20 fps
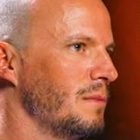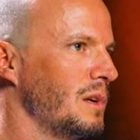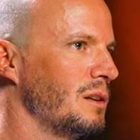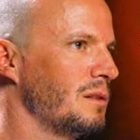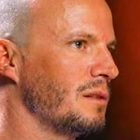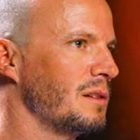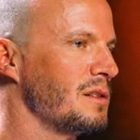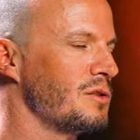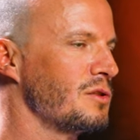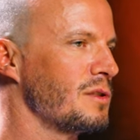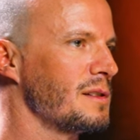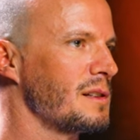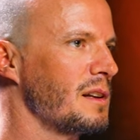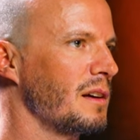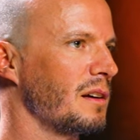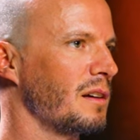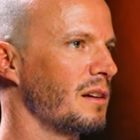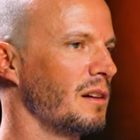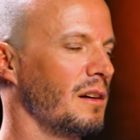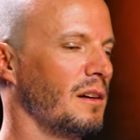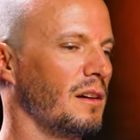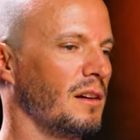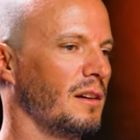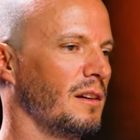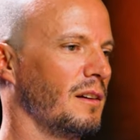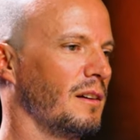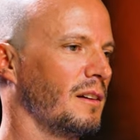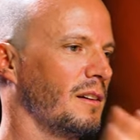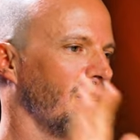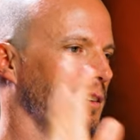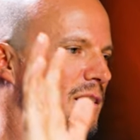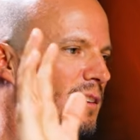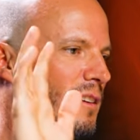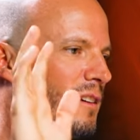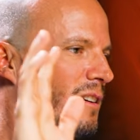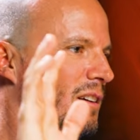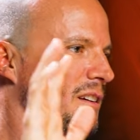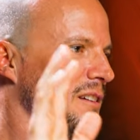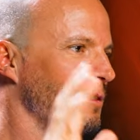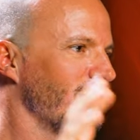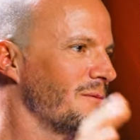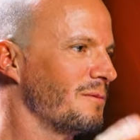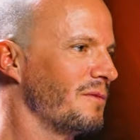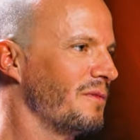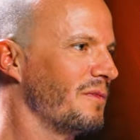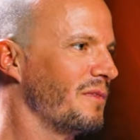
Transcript: you know this just like you know